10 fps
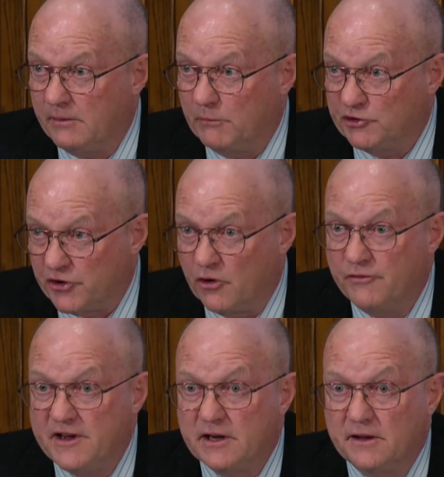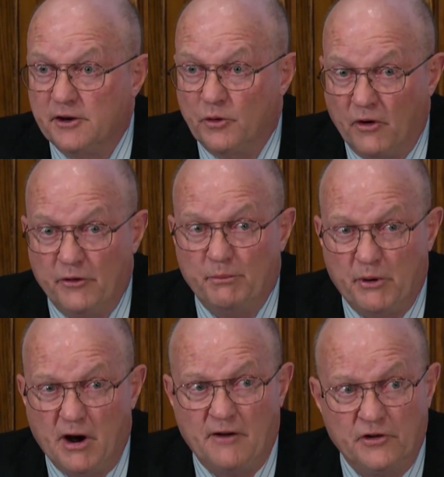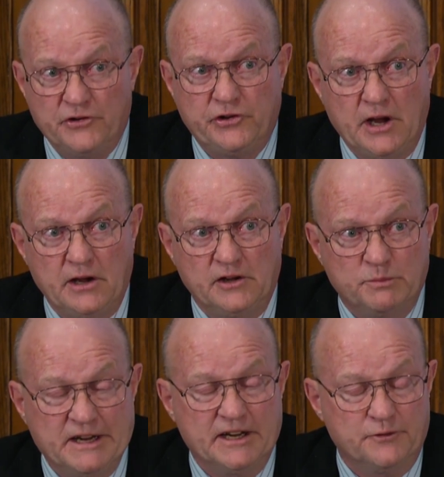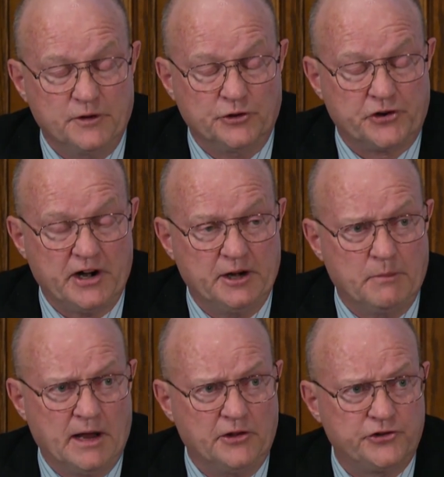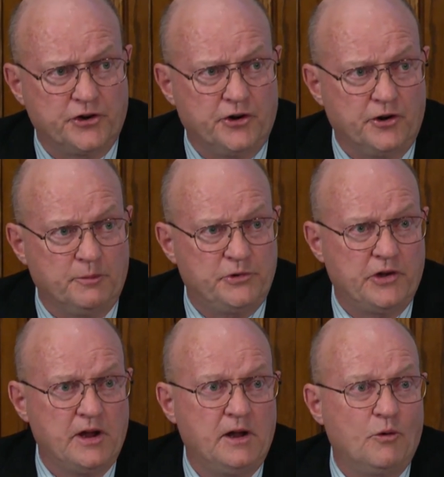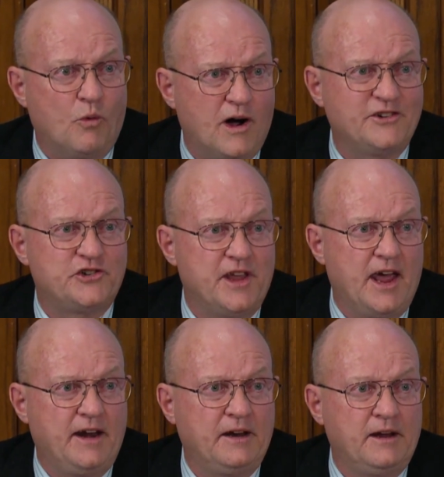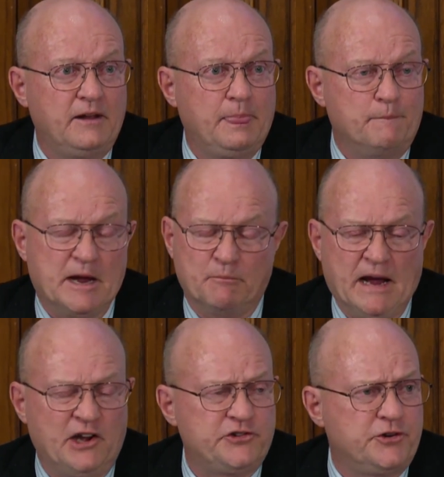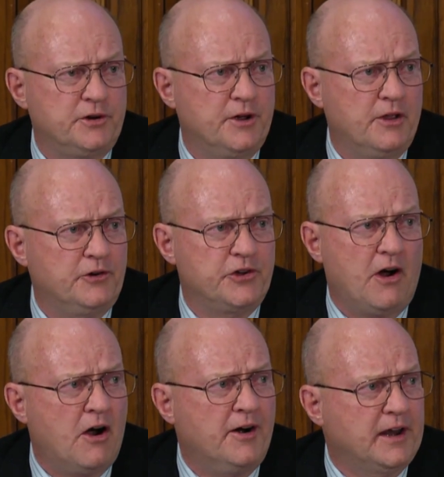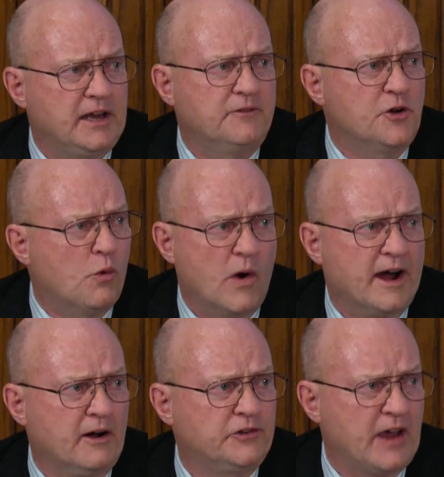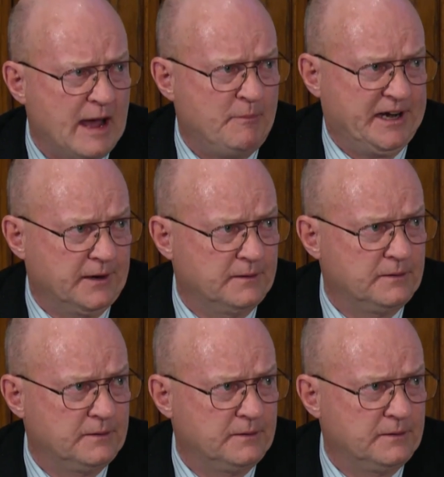Mitrovica, the northern province, is being infiltrated by the Serbs. Watch that. McMaster and others aren't even aware it's happening.